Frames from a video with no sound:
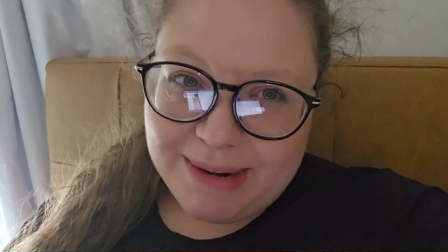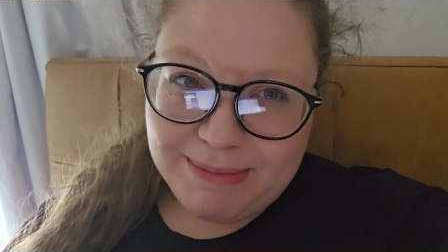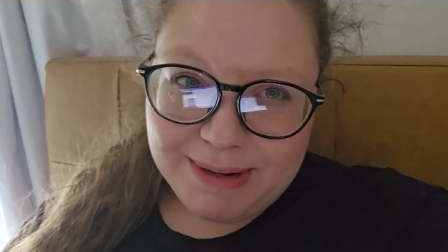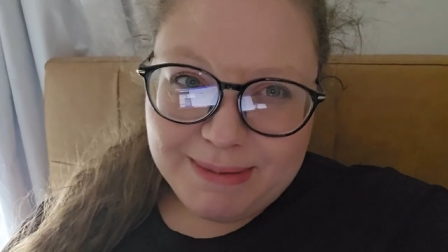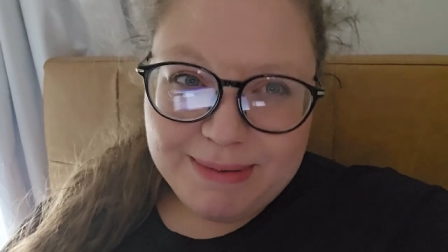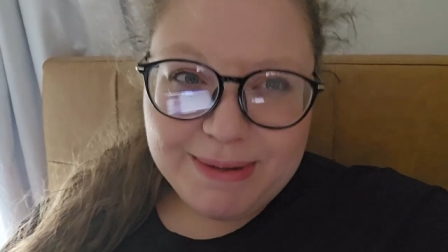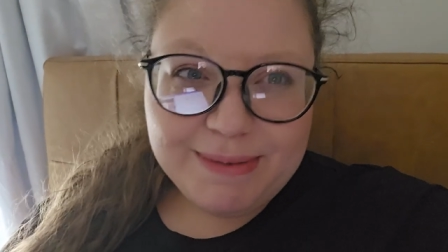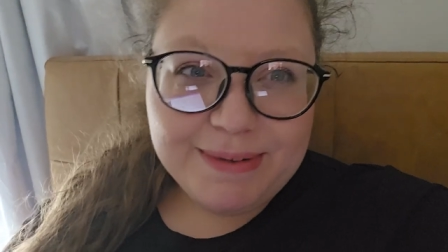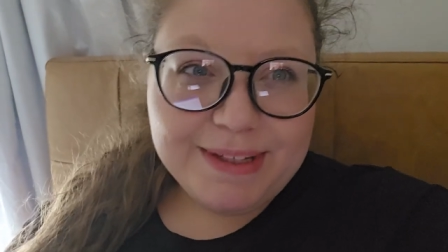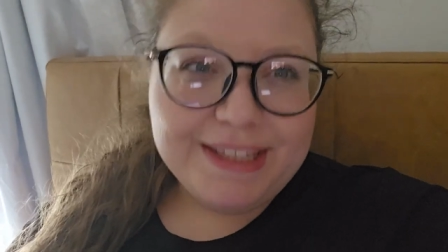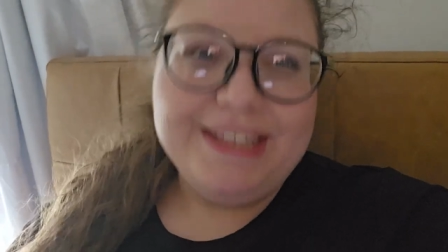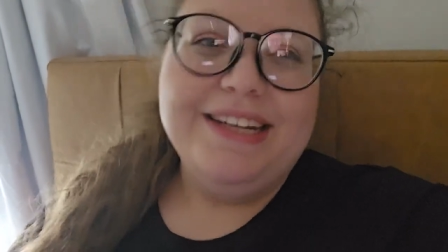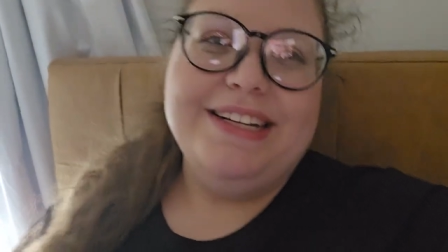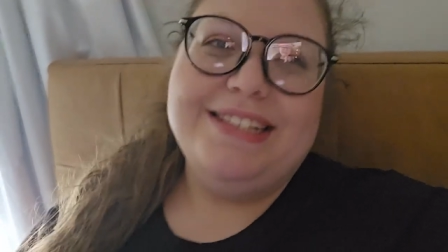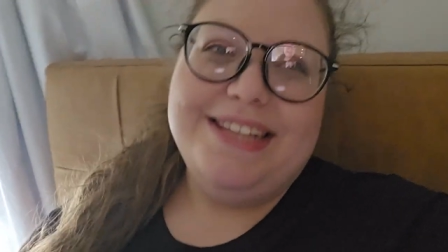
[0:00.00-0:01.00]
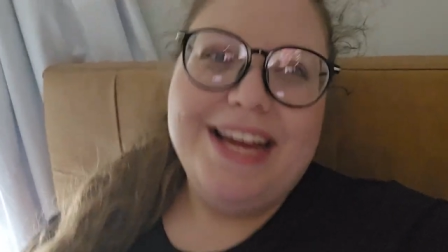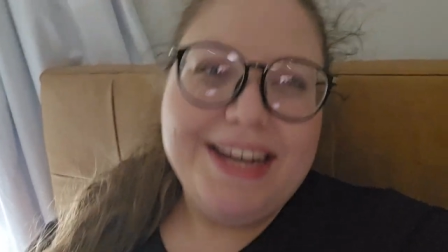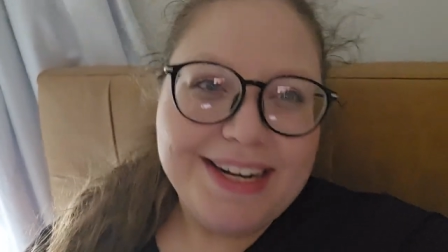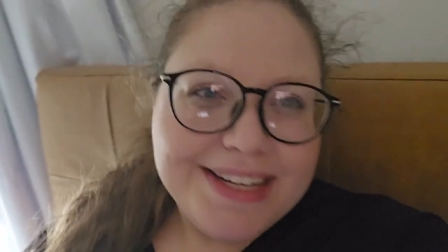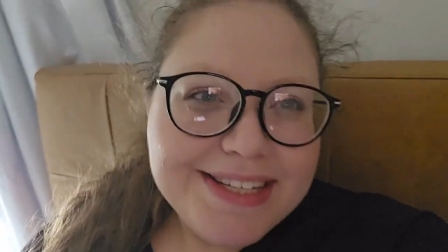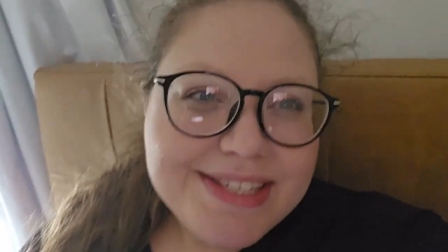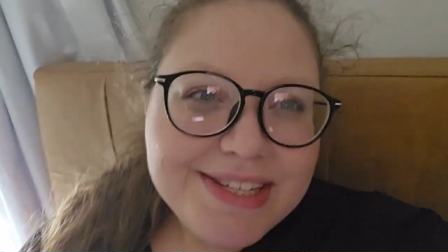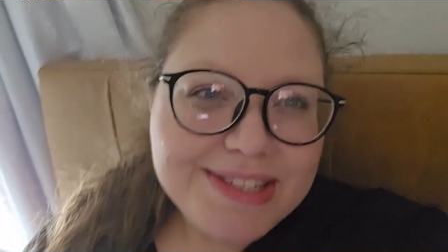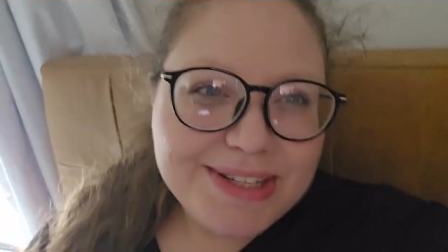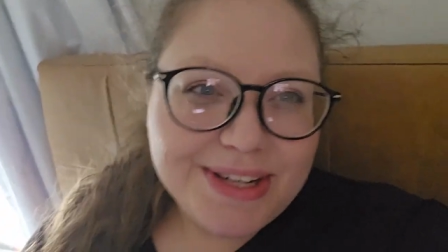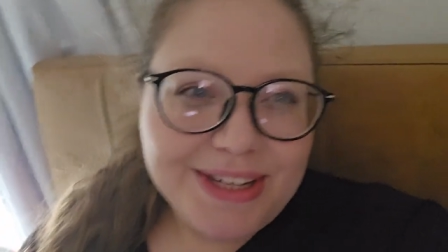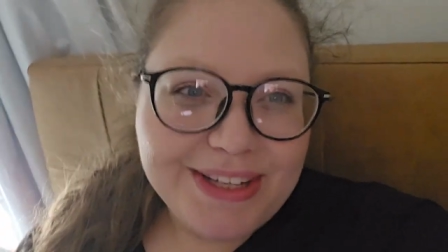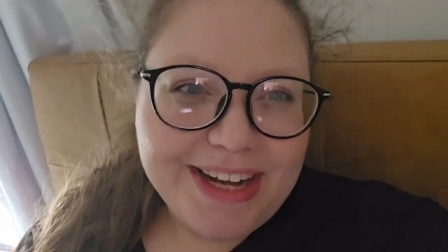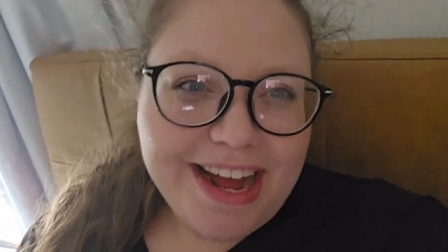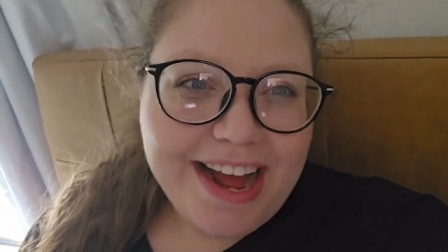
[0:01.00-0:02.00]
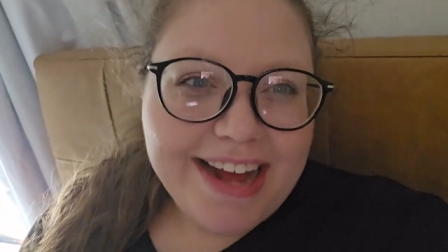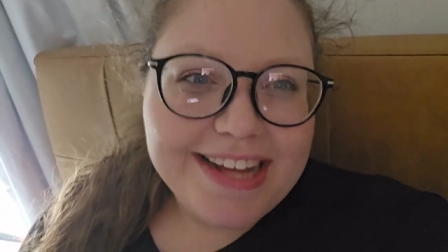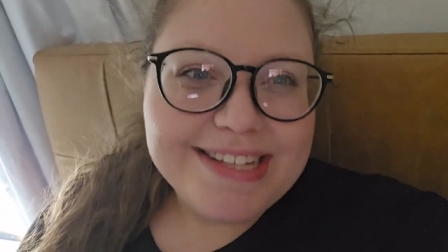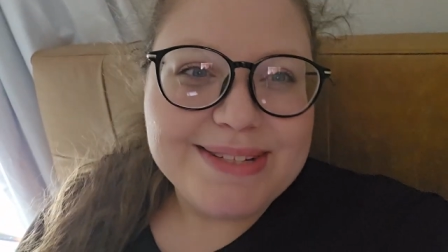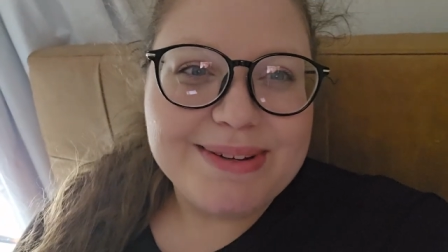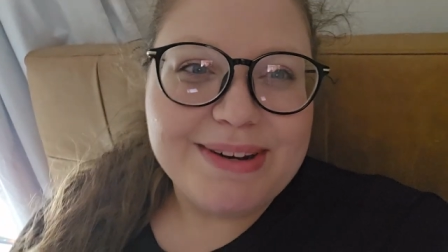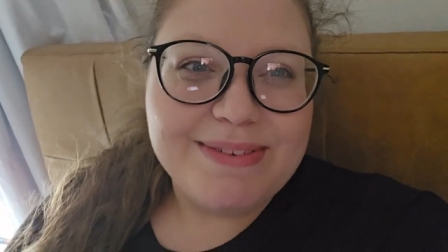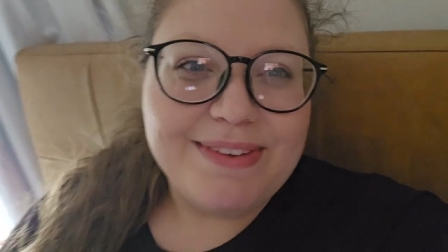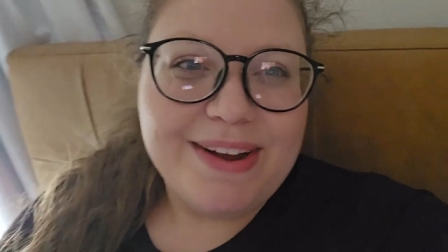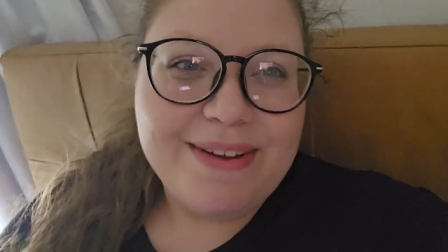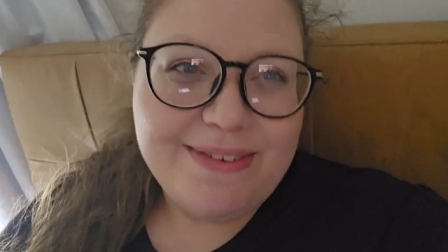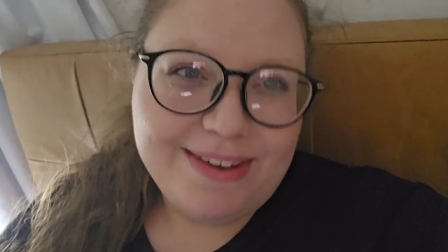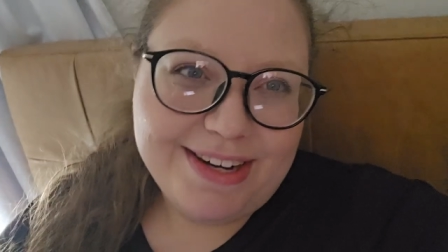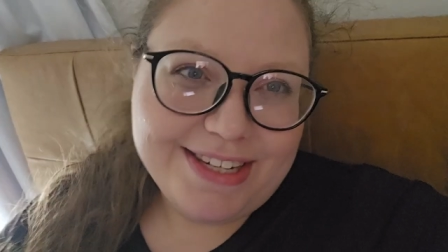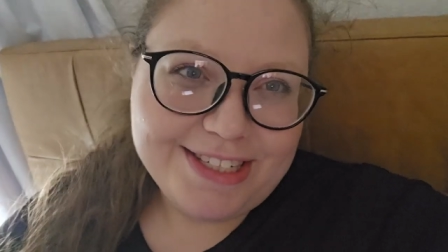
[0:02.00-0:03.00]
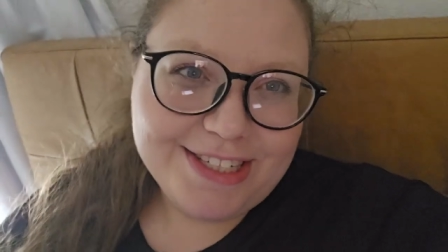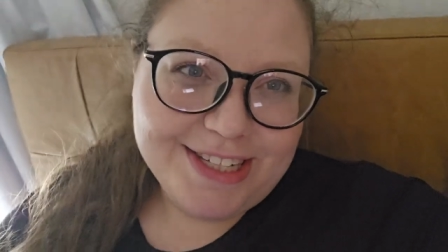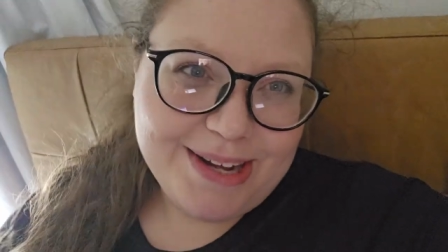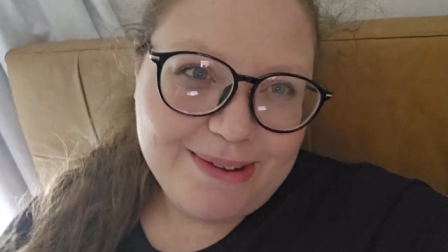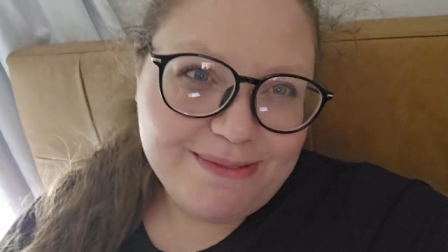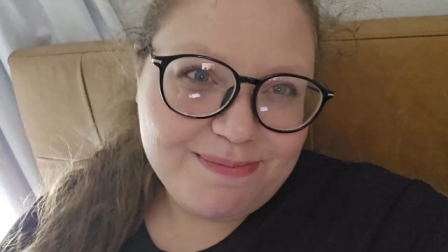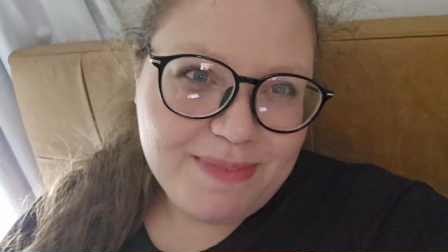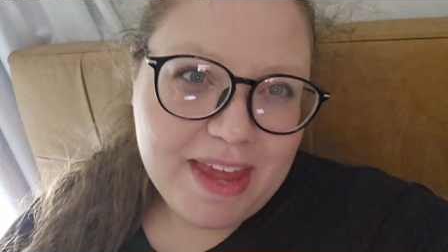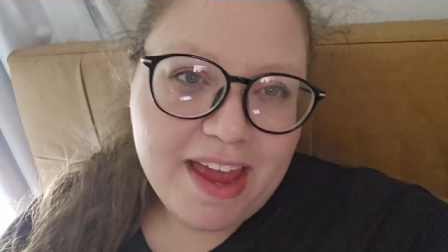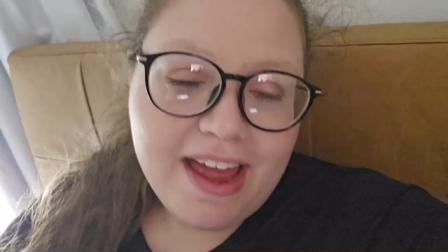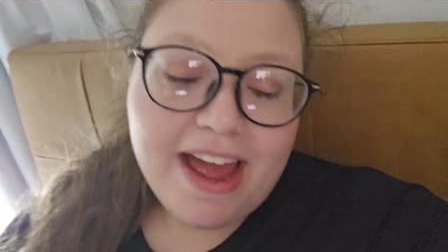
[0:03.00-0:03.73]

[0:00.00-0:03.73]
I'm gonna be really excited to show you guys whenever I finish them.